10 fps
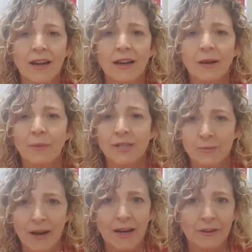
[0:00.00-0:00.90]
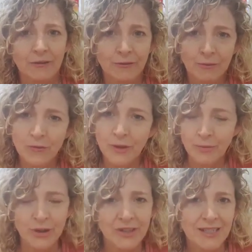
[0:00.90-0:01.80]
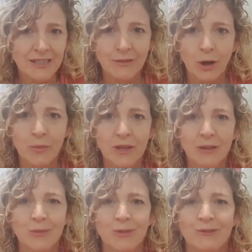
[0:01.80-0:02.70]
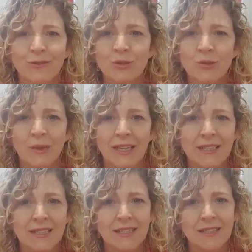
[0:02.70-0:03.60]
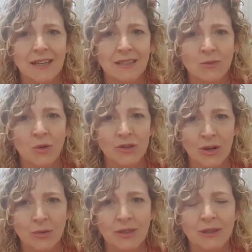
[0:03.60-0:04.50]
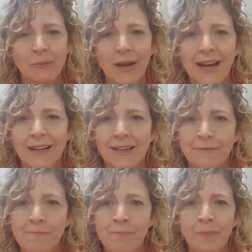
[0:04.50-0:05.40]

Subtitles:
As part of the process of helping them move forward, we need to discuss what's holding them back. And